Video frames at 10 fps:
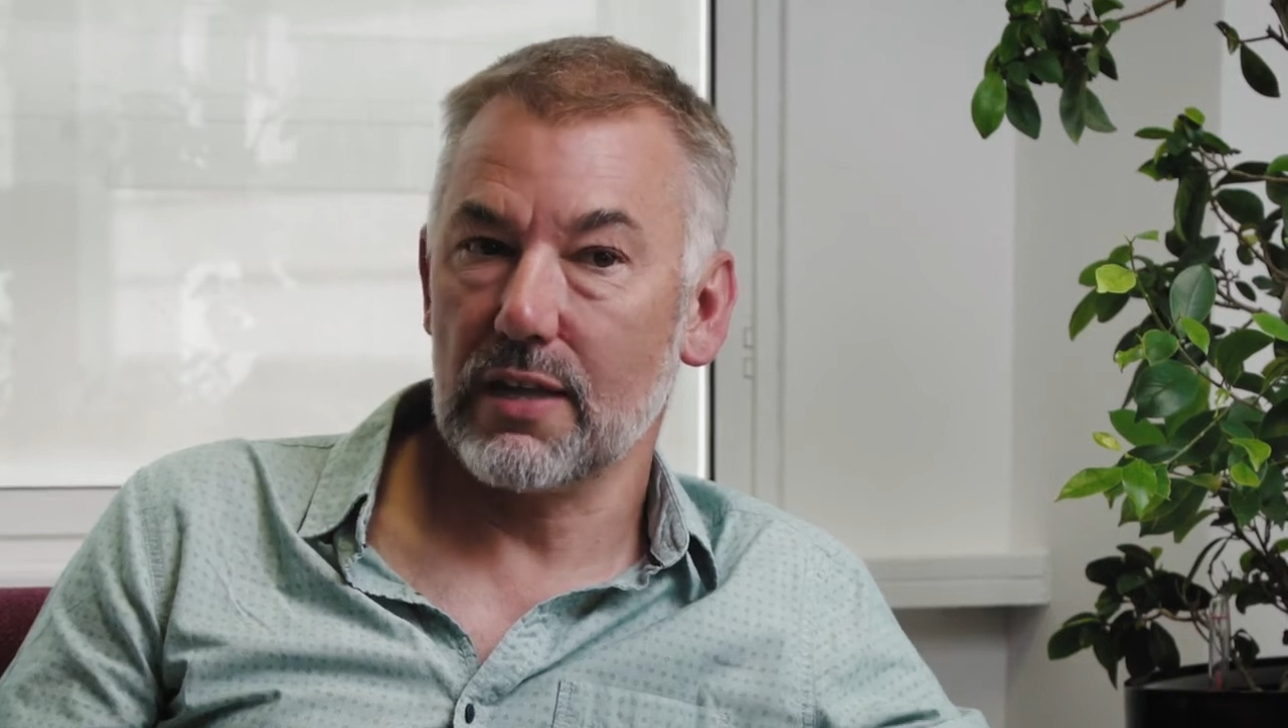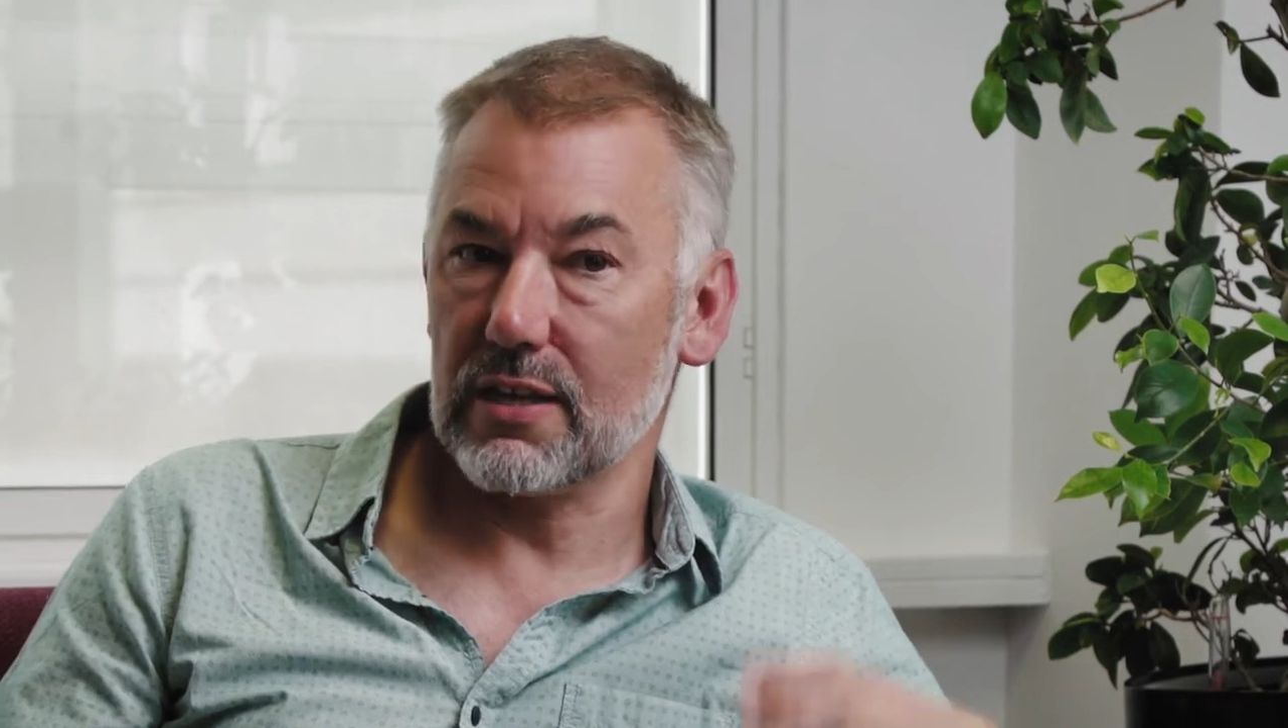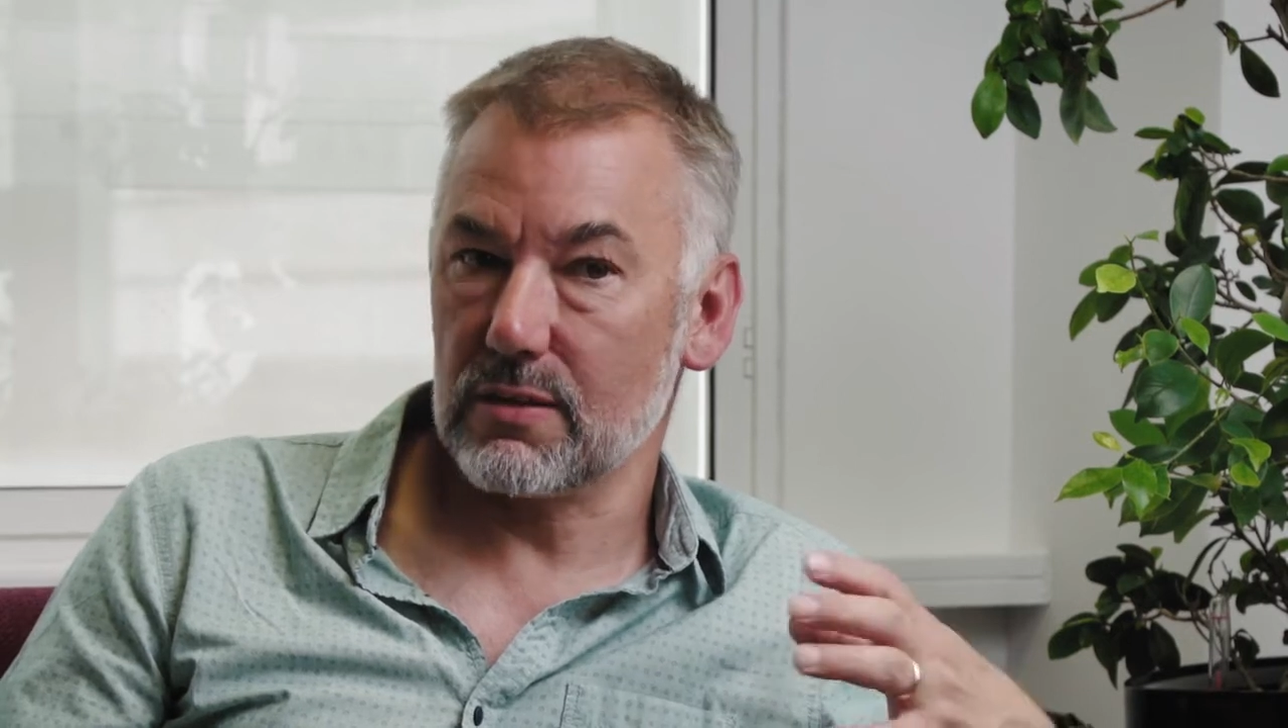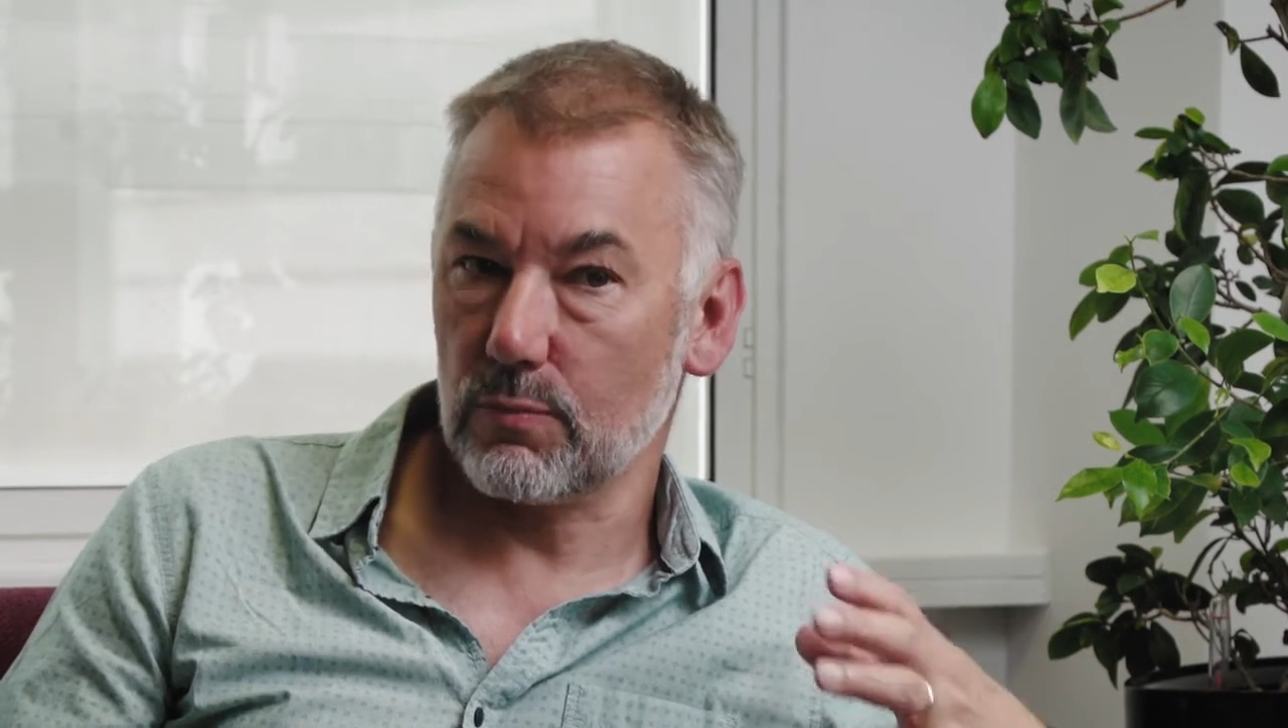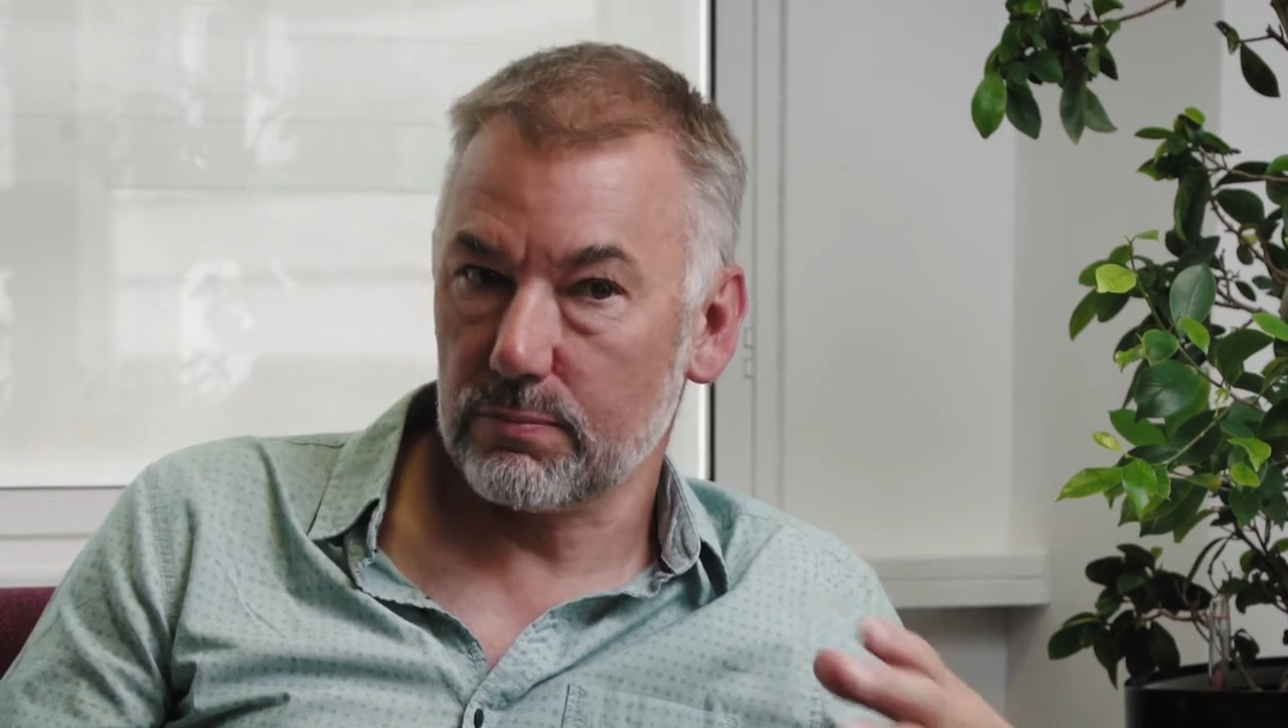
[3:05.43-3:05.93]

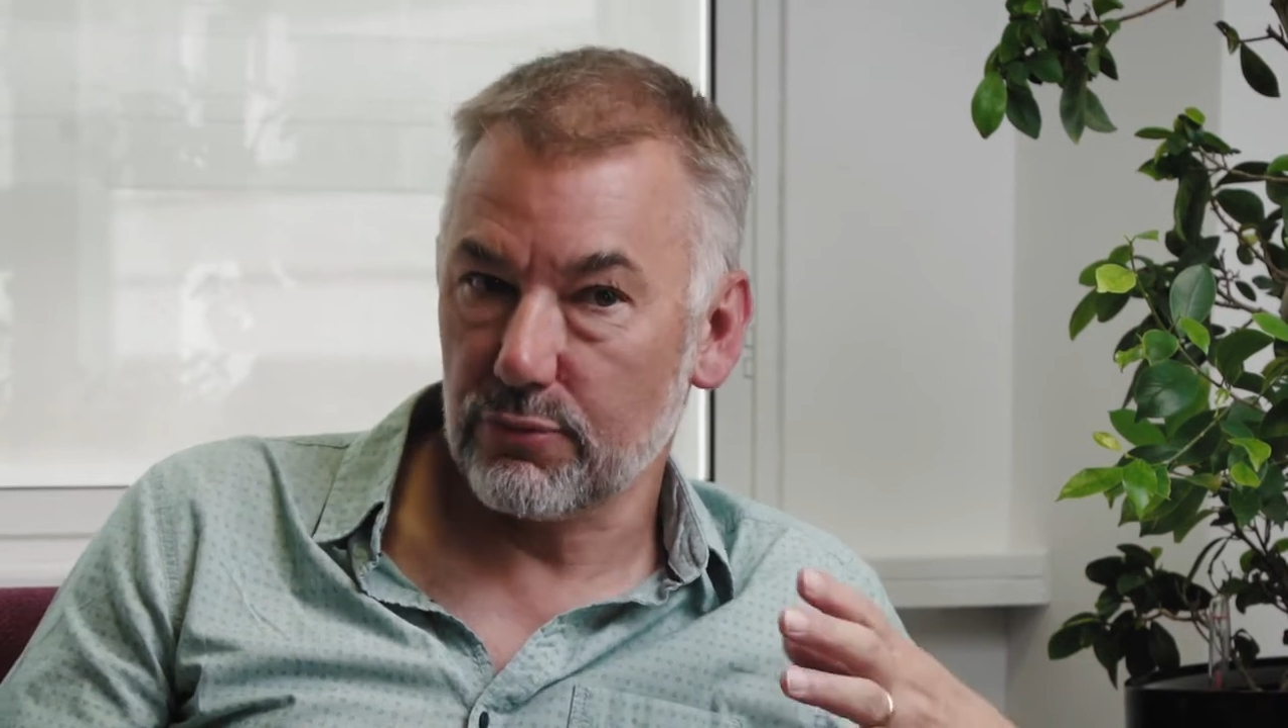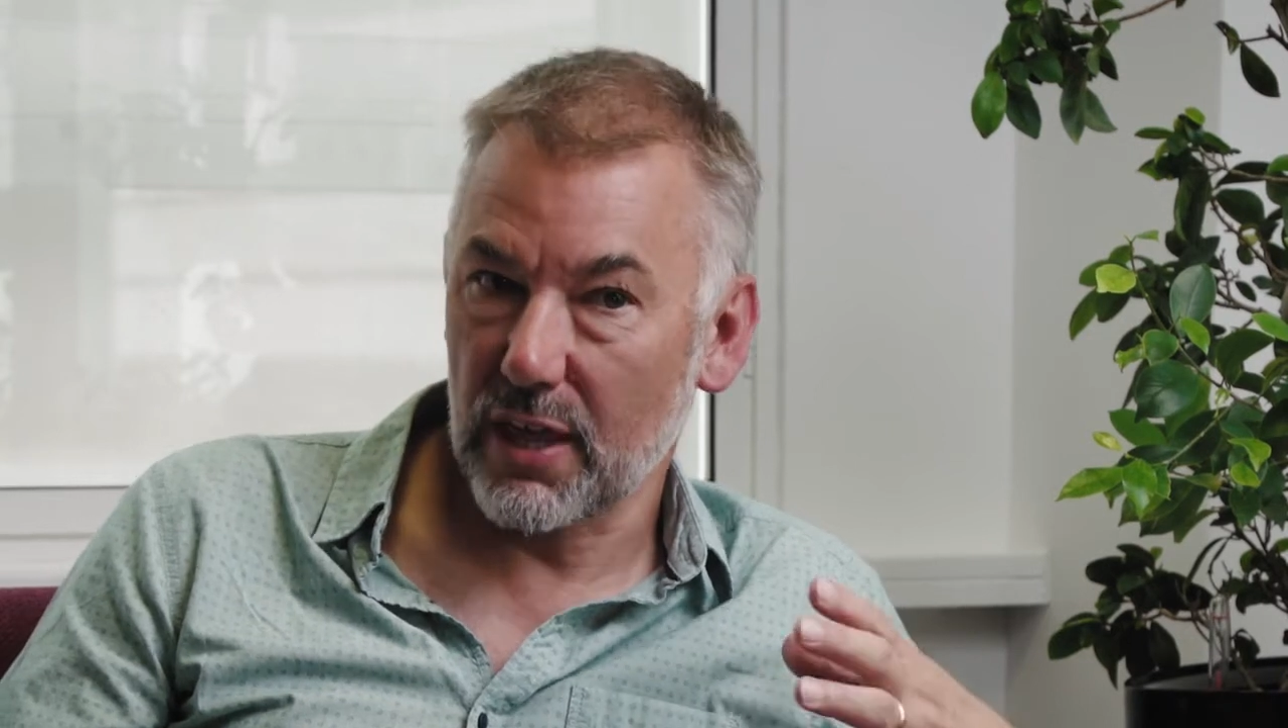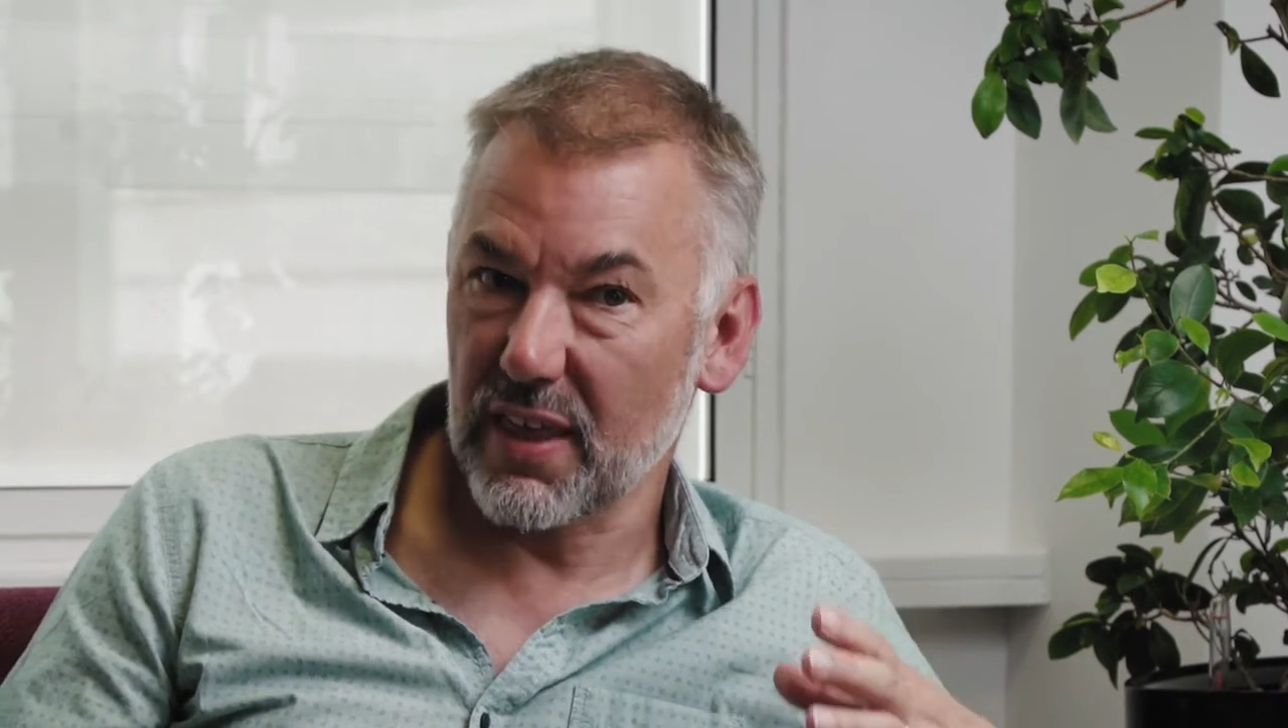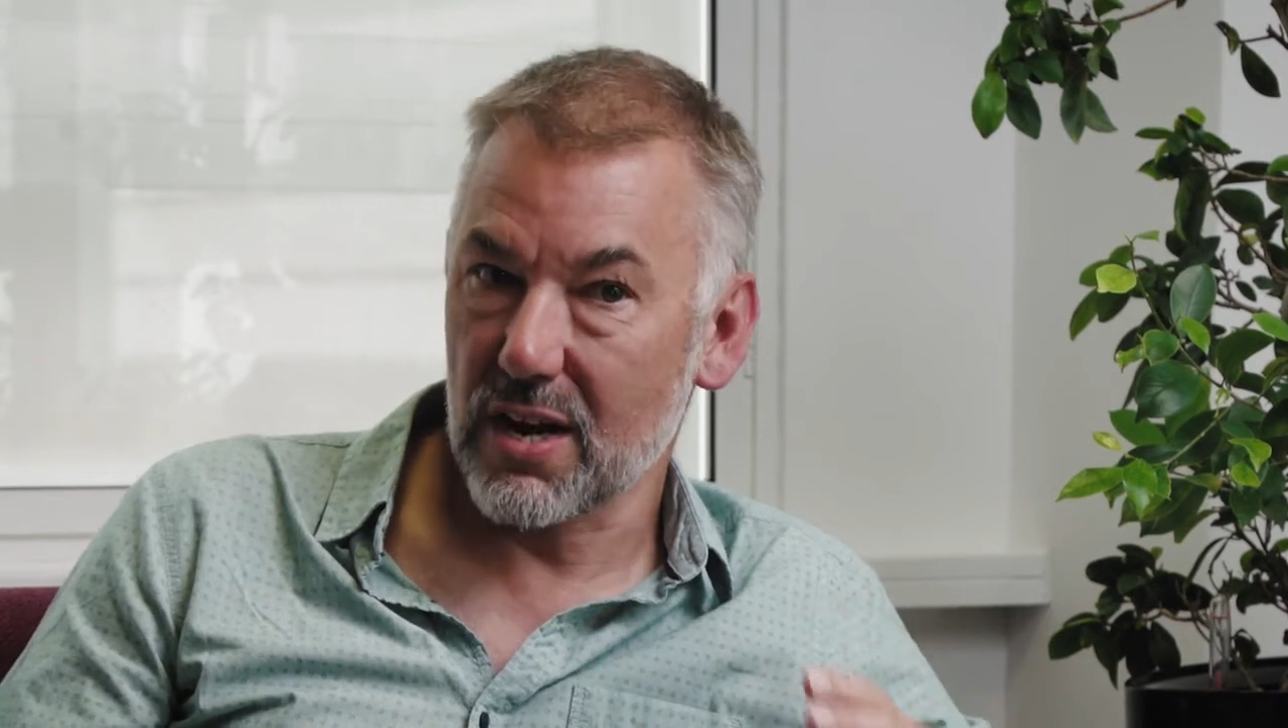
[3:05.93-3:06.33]
that's probably the